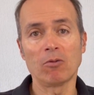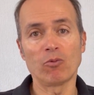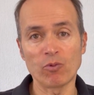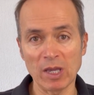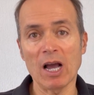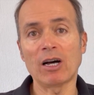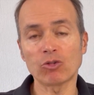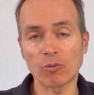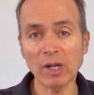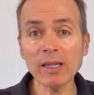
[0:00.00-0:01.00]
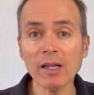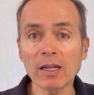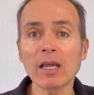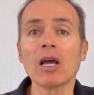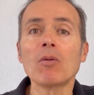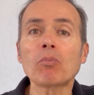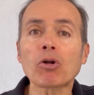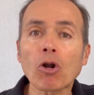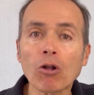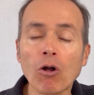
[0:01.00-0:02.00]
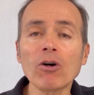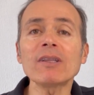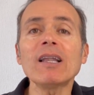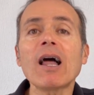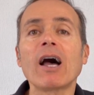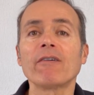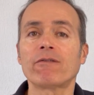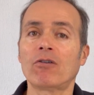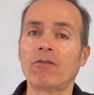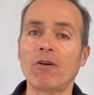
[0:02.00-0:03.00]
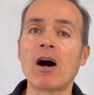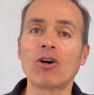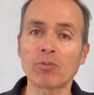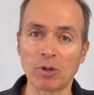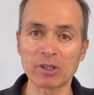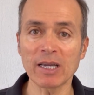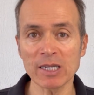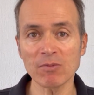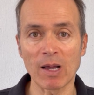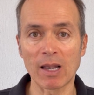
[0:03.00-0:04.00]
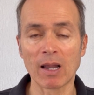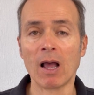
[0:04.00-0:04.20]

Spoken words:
we automatically prolong the life of our body as well.